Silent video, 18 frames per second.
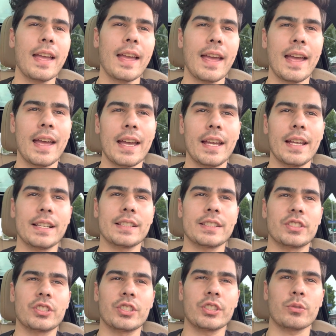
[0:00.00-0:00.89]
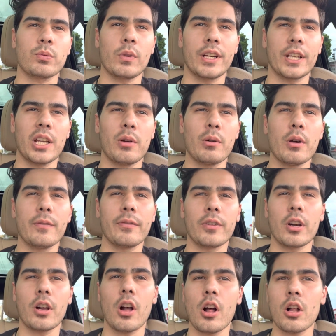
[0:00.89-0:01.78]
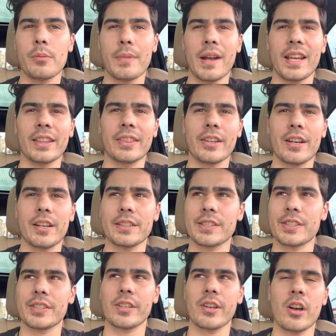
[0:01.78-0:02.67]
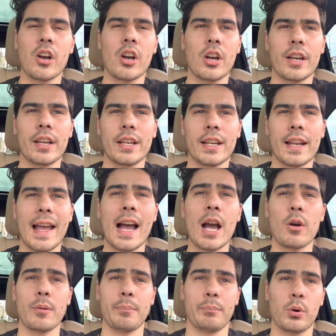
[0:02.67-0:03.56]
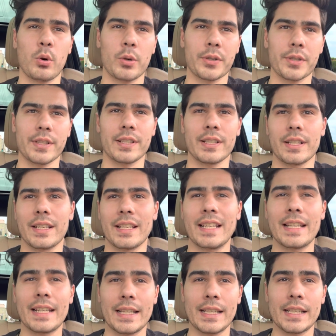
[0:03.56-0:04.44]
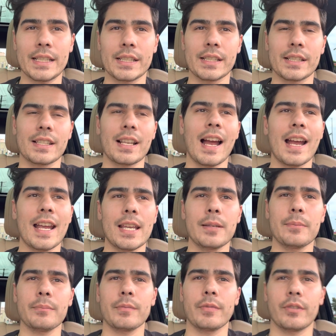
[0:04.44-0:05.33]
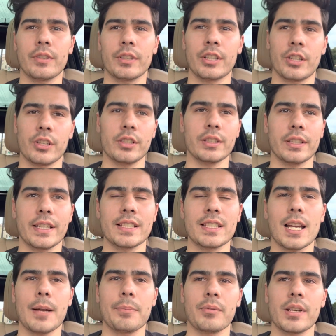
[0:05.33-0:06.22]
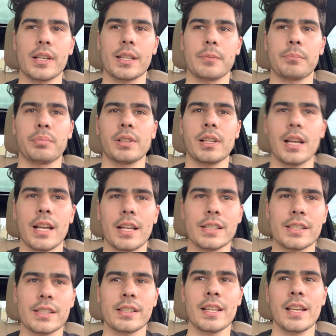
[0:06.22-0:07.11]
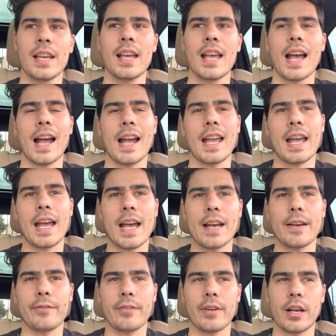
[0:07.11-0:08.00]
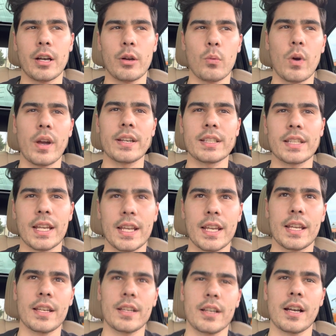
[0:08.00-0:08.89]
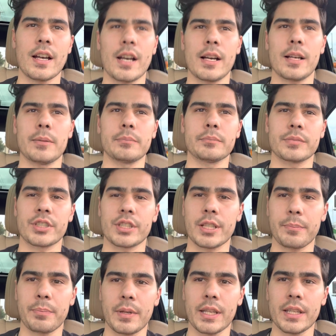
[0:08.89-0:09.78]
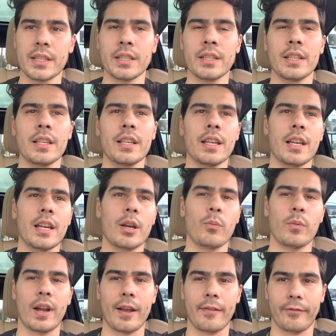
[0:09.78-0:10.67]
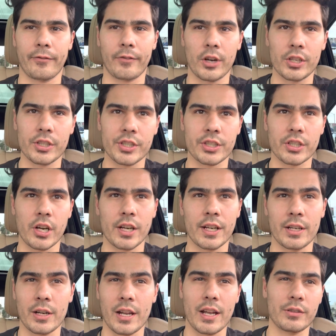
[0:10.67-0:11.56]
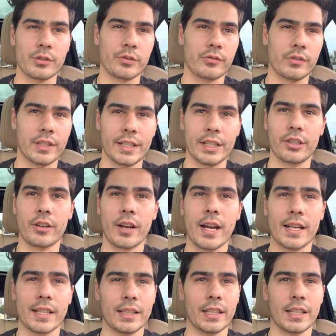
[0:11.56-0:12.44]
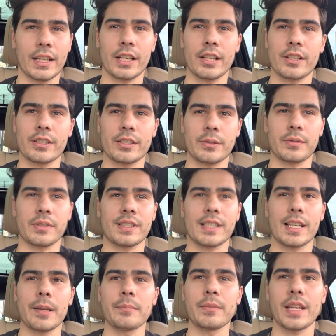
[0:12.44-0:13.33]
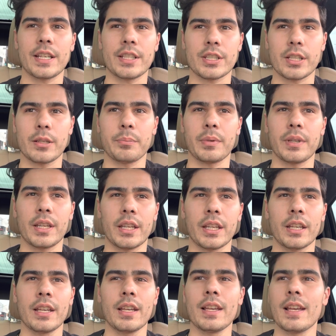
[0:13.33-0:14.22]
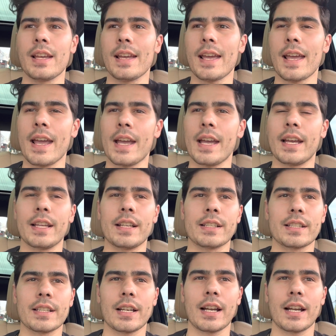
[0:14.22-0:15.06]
and just want to go over all my thoughts on how important it is. I am currently top rated plus. I have 1 day shipping. When I first started and I was really grinding the gears, it was same day shipping, and